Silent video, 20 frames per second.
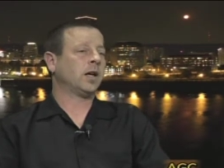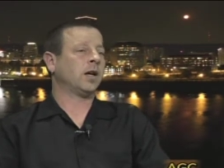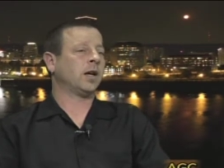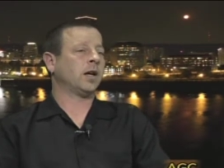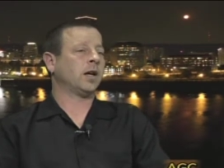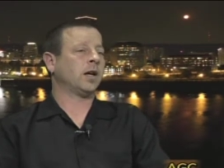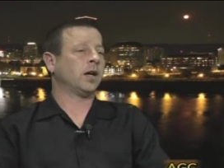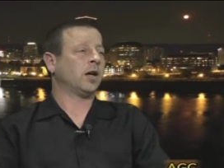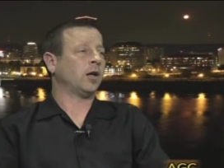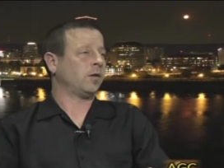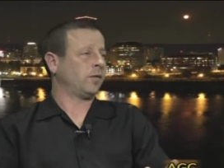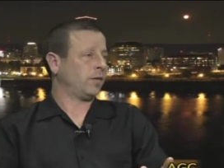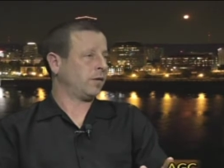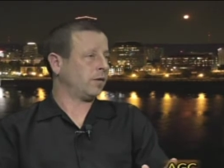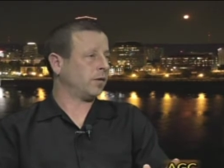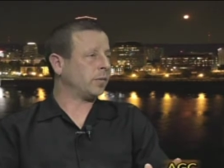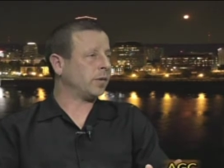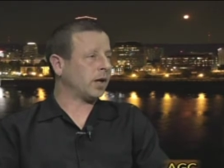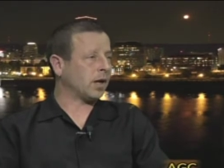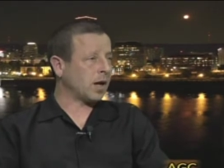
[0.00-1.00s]
uh,
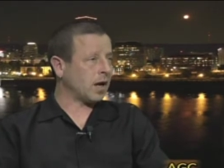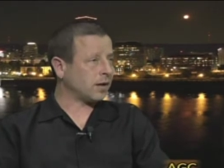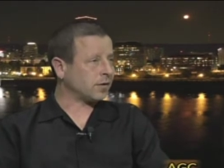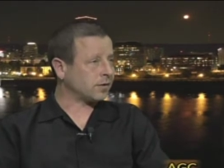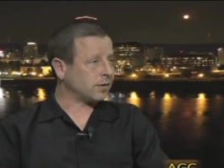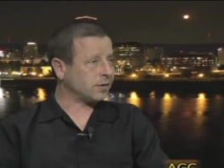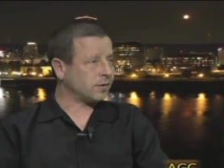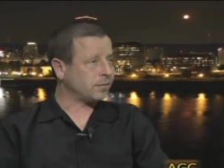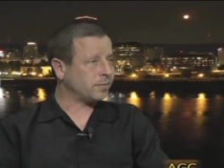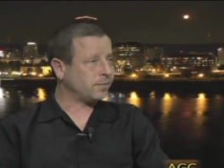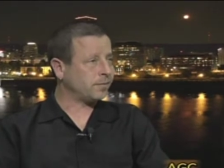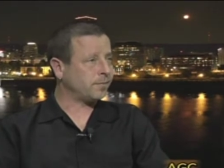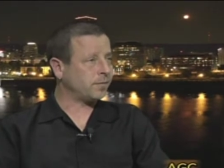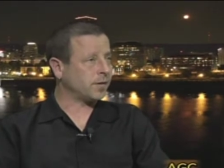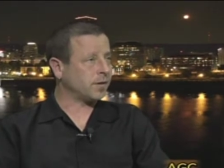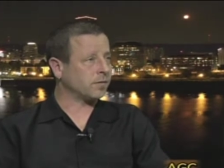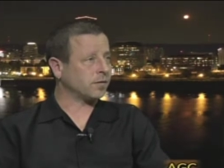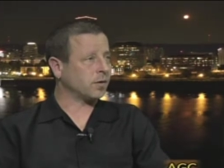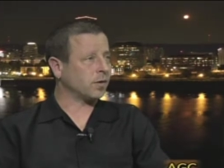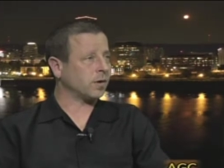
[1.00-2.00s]
there'll be a lawsuit,
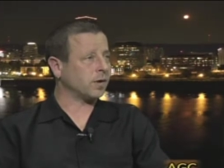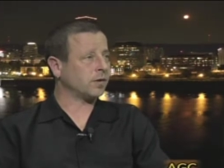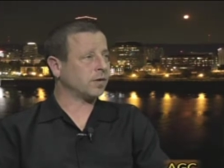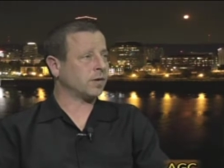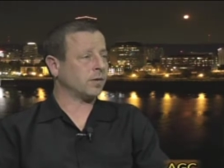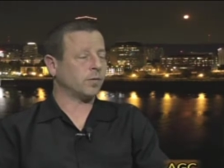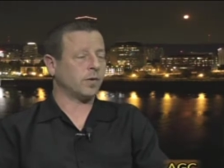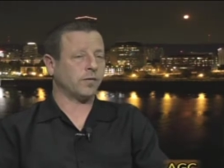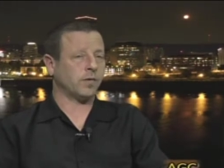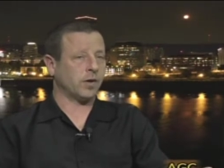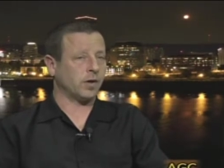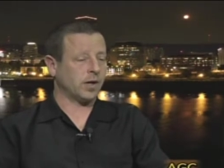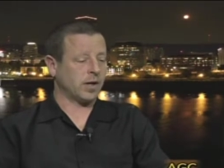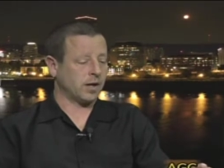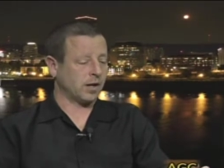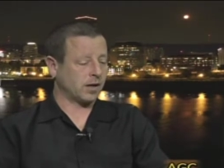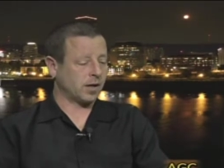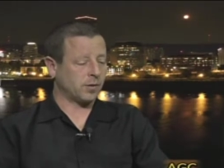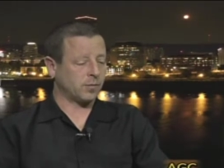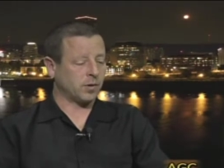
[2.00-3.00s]
of course, and we've already
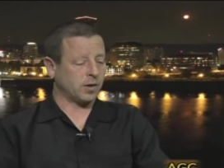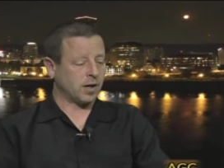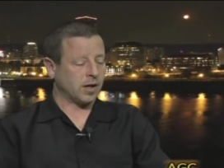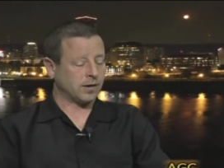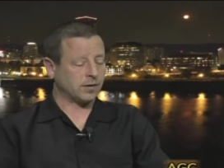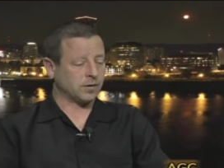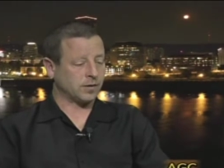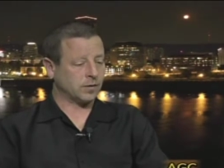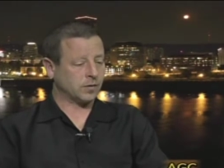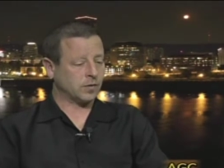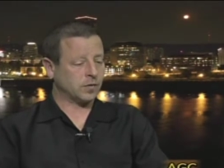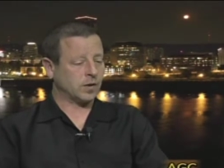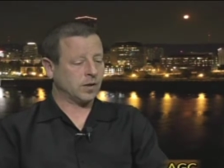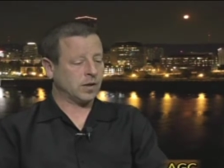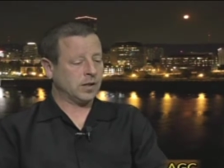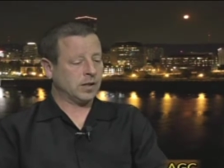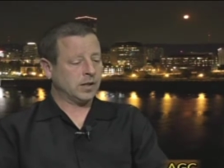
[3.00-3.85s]
had a couple lawsuits.